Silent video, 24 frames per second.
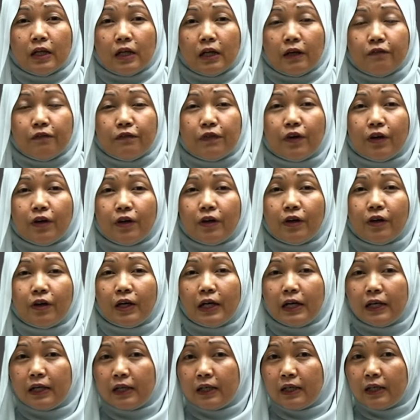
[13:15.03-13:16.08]
For
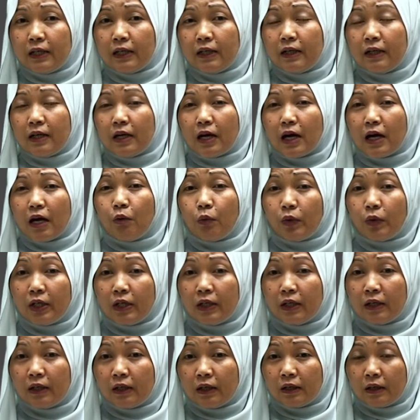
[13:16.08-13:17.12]
uh, our
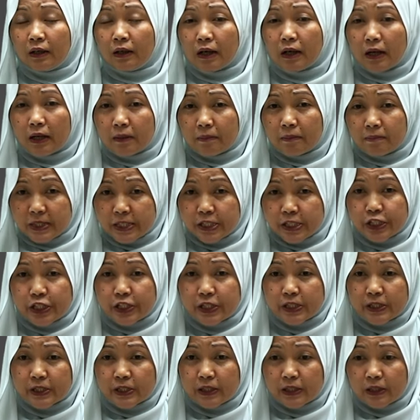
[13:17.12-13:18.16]
uh,
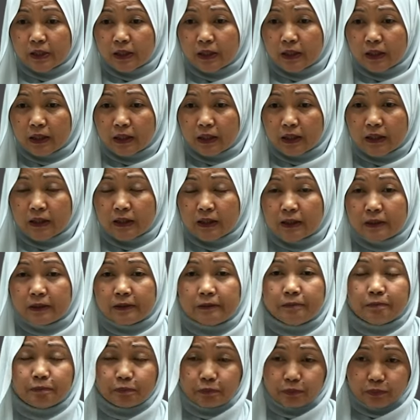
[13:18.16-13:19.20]
Malaysia
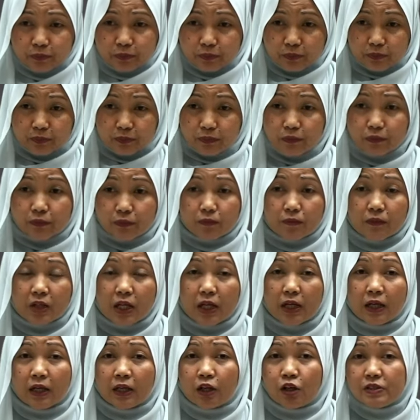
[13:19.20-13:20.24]
um,
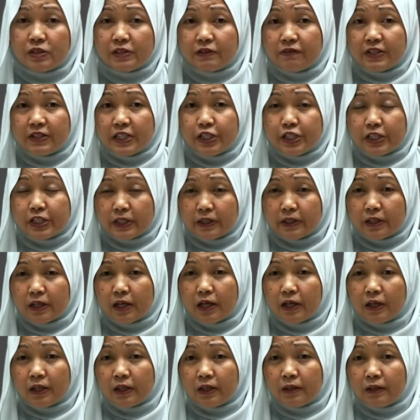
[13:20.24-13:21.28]
uh, conservation
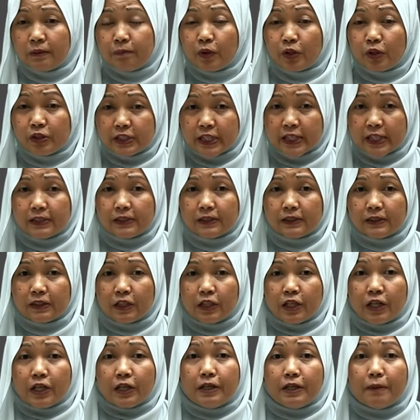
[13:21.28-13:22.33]
uh, projects,
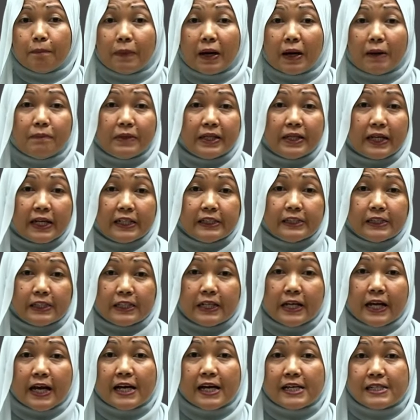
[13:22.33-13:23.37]
the public actually
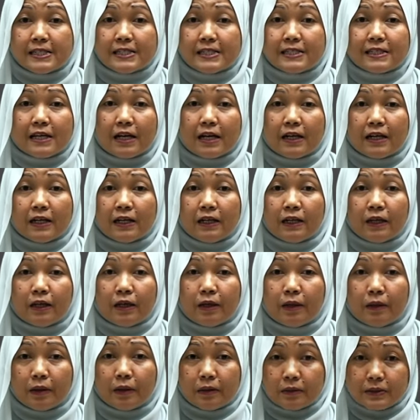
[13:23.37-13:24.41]
has uh,
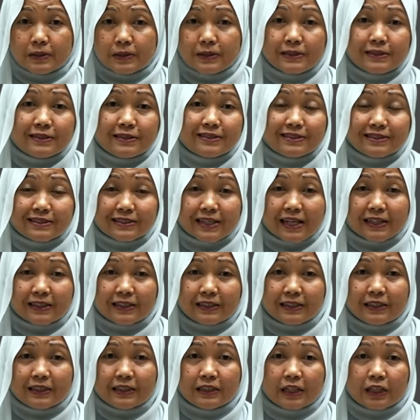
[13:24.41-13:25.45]

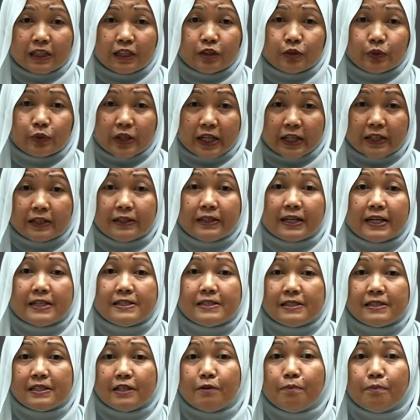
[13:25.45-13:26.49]
started to recognize
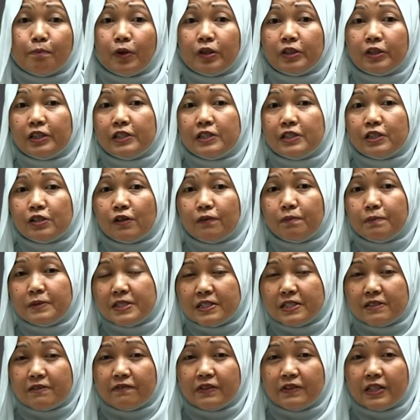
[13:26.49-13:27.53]
the importance of
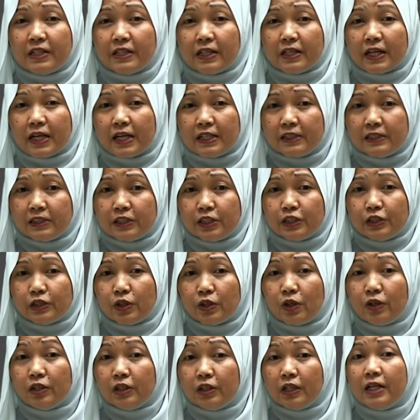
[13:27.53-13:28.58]
preserving the country's
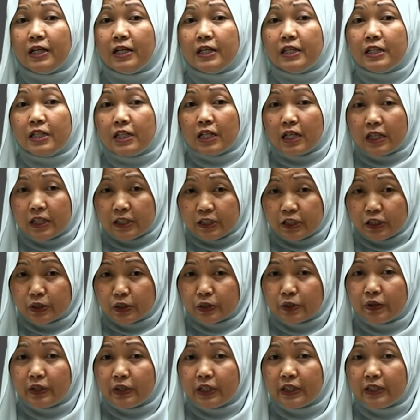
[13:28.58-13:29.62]
all uh,
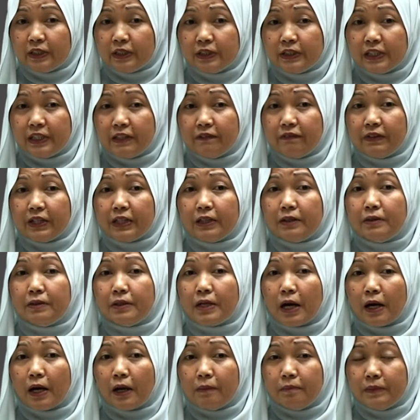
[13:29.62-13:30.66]
historical significant
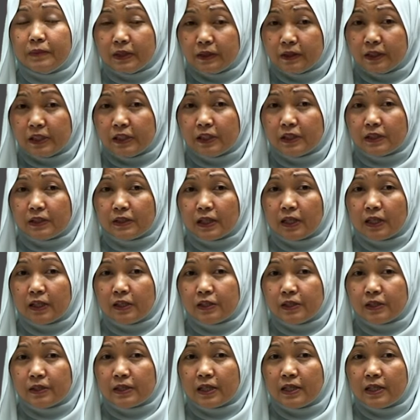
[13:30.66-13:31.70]
uh, buildings uh,
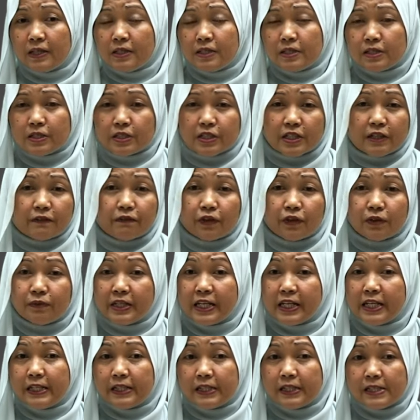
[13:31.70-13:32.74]
start from the
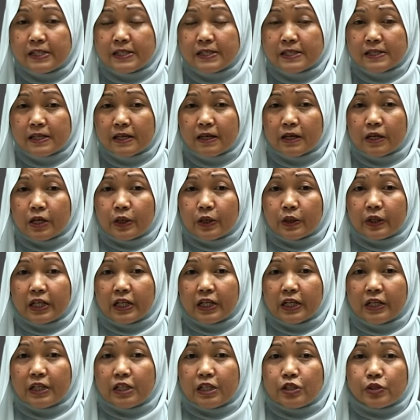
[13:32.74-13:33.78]
80s. Okay,
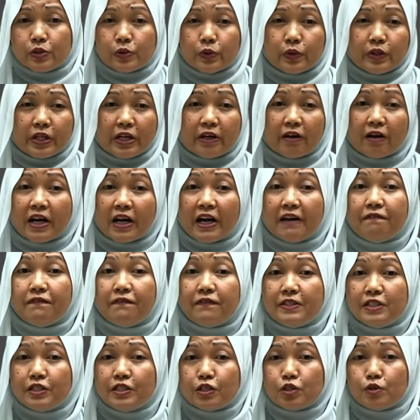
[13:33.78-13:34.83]
so there are
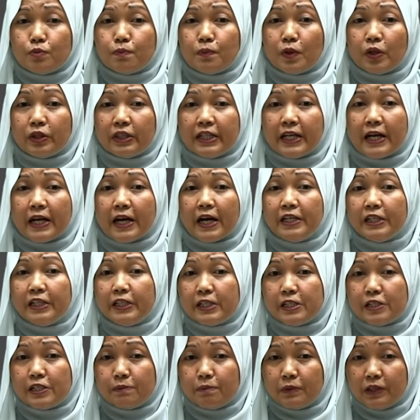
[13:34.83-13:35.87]
efforts to protect
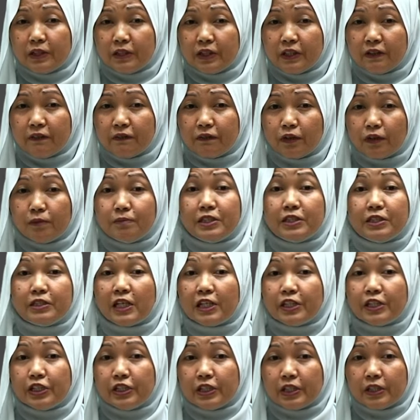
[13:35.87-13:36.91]
heritage building from
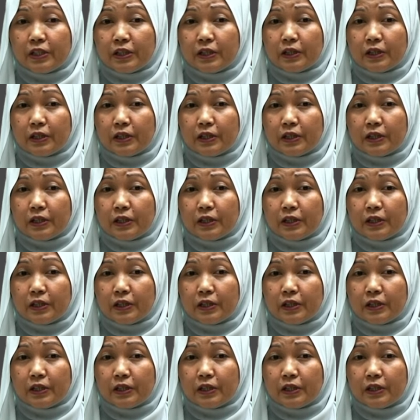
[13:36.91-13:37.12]
destruction.